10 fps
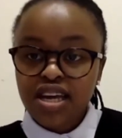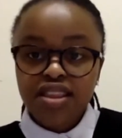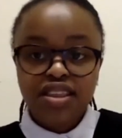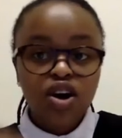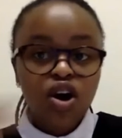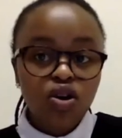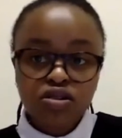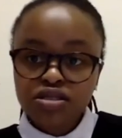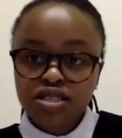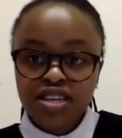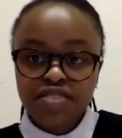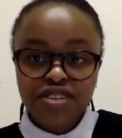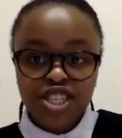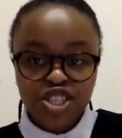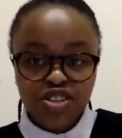The old
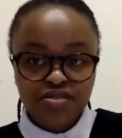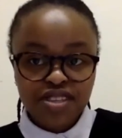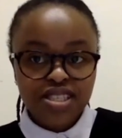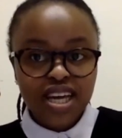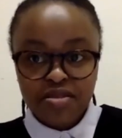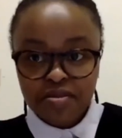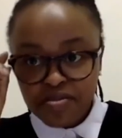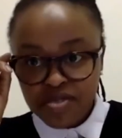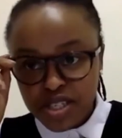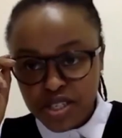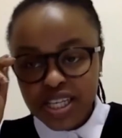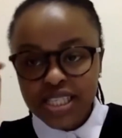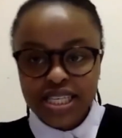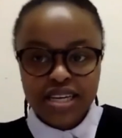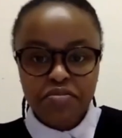definition of this, I'm just going to
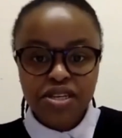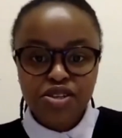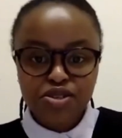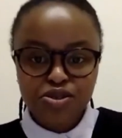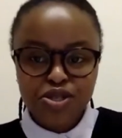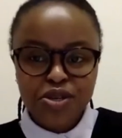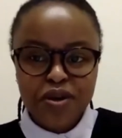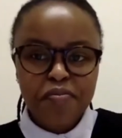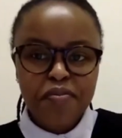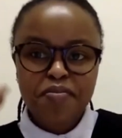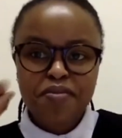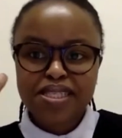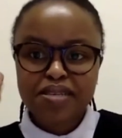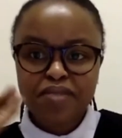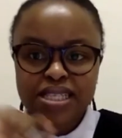take a minute or two to wrap up. I
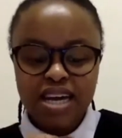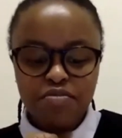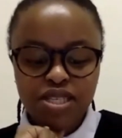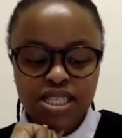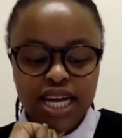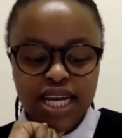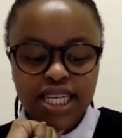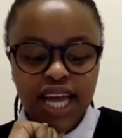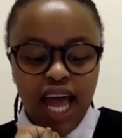see my time is done.